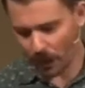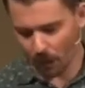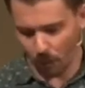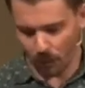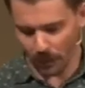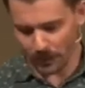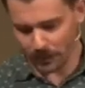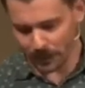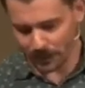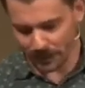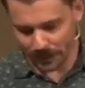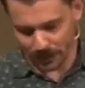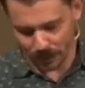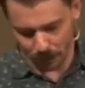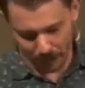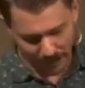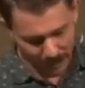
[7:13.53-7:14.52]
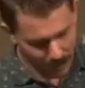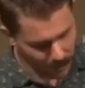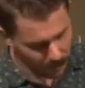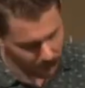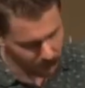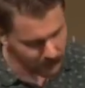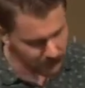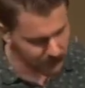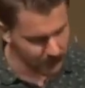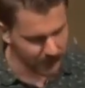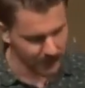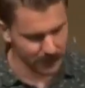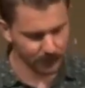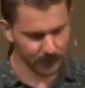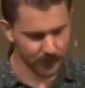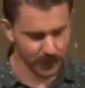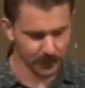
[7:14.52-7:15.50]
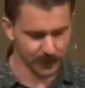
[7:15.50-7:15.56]
that I want us to see as we come to
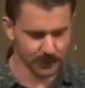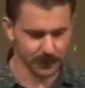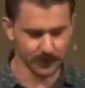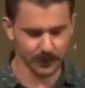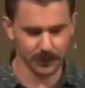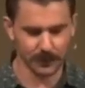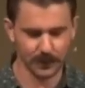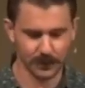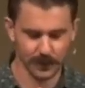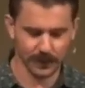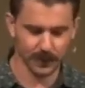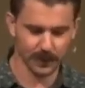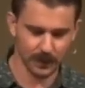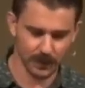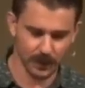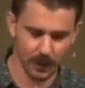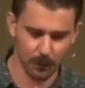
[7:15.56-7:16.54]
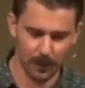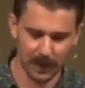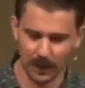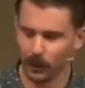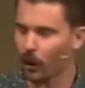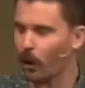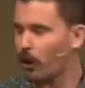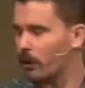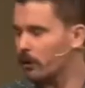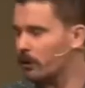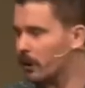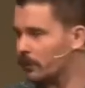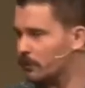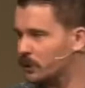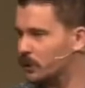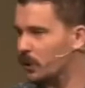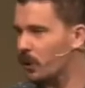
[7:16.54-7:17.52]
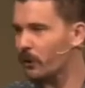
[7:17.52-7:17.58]
these verses, it's a bit long,
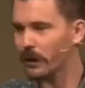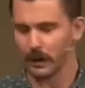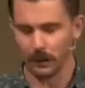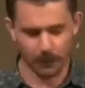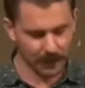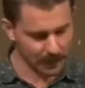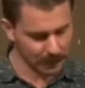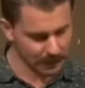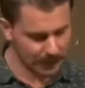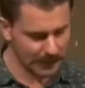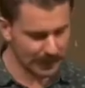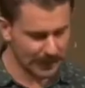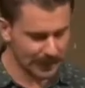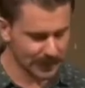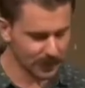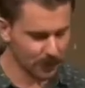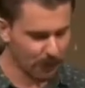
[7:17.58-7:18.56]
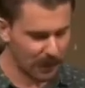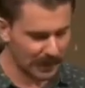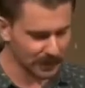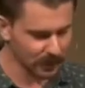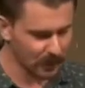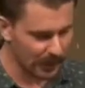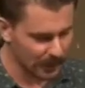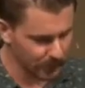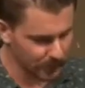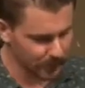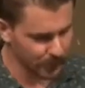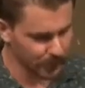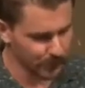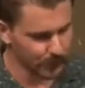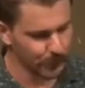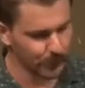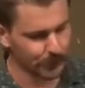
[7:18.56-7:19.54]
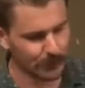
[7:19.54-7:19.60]
I'm sorry, but it's the best I could
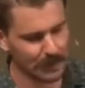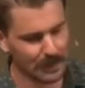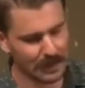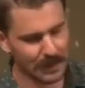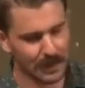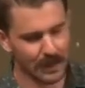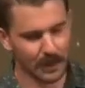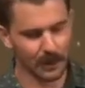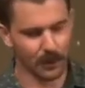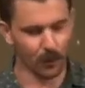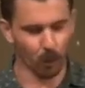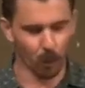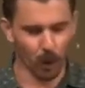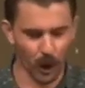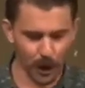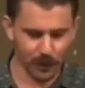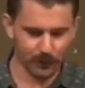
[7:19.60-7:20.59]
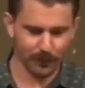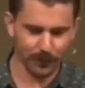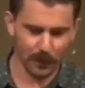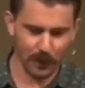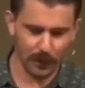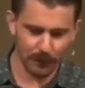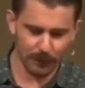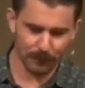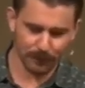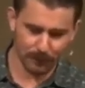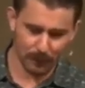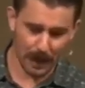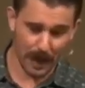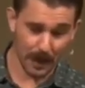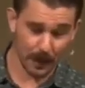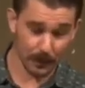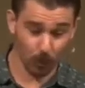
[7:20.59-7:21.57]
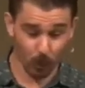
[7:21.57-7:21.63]
do. The word, of,
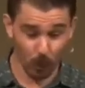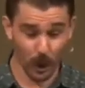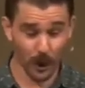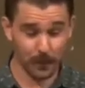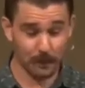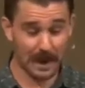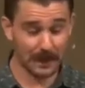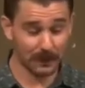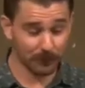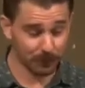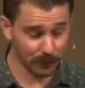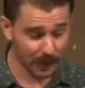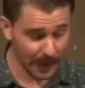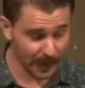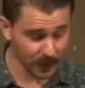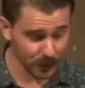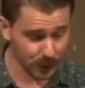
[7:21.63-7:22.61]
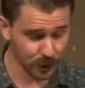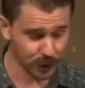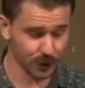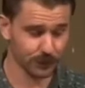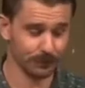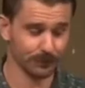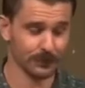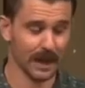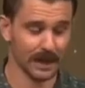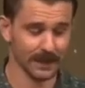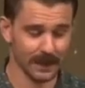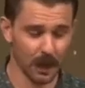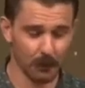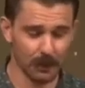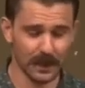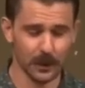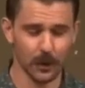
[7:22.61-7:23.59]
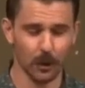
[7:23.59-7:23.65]
uh, the word made flesh has
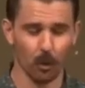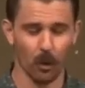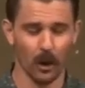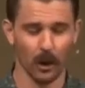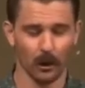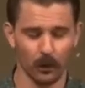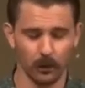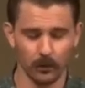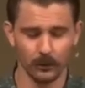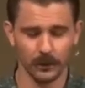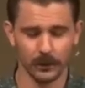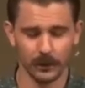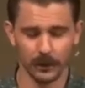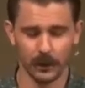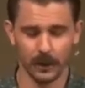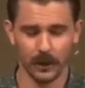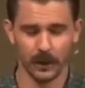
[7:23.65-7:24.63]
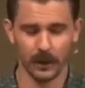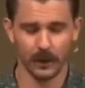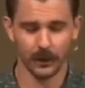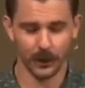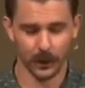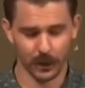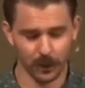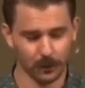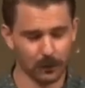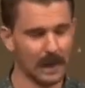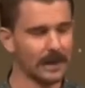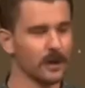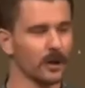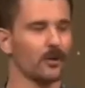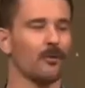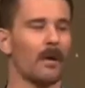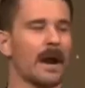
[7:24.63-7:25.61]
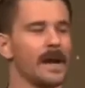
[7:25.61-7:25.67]
come into the world to display
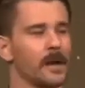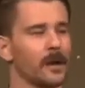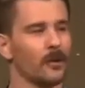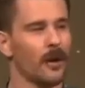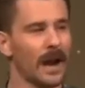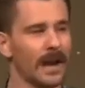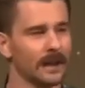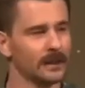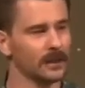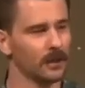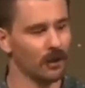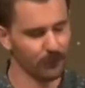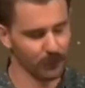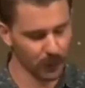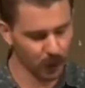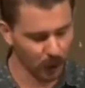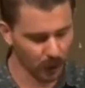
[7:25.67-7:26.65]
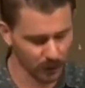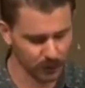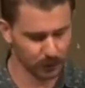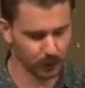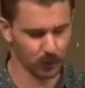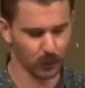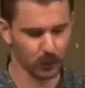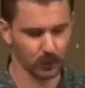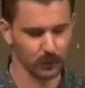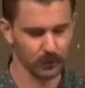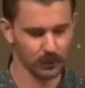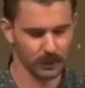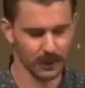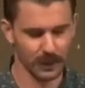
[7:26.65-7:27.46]
the greater grace of the gospel